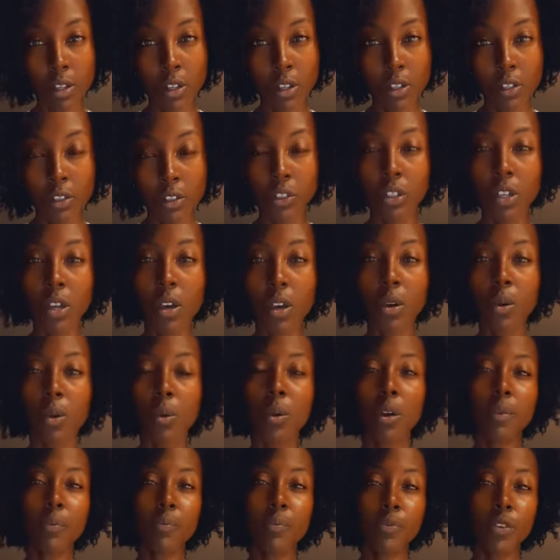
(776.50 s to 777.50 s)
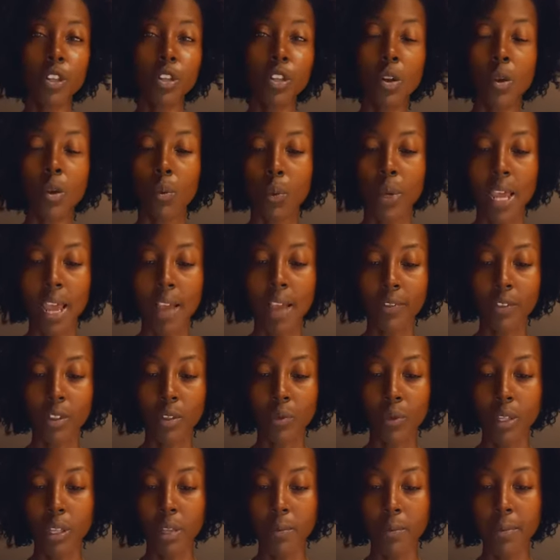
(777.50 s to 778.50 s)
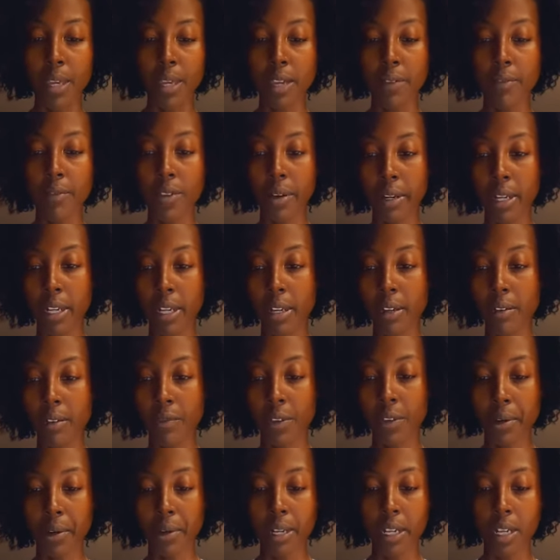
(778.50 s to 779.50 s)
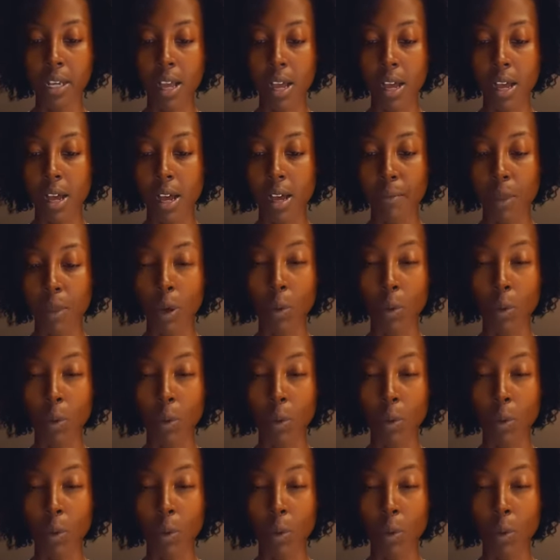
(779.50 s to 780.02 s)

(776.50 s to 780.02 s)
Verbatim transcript: So, you know, we have to really be very, very um,